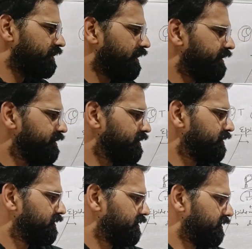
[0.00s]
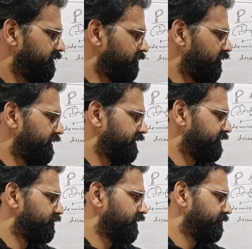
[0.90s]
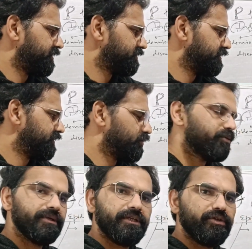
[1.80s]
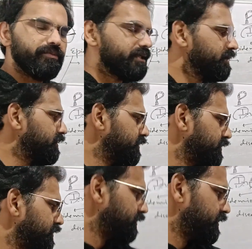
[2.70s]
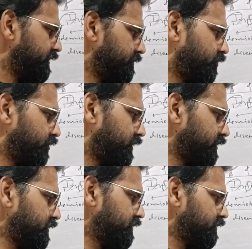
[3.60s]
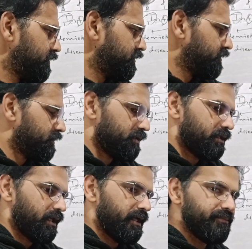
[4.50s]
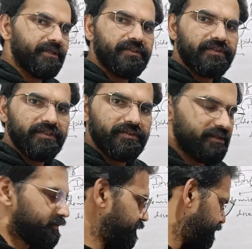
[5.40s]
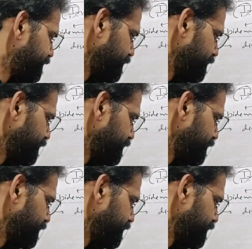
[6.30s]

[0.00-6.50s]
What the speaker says: like hemolytic uremic syndrome in human, Ebola, Lyme diseases,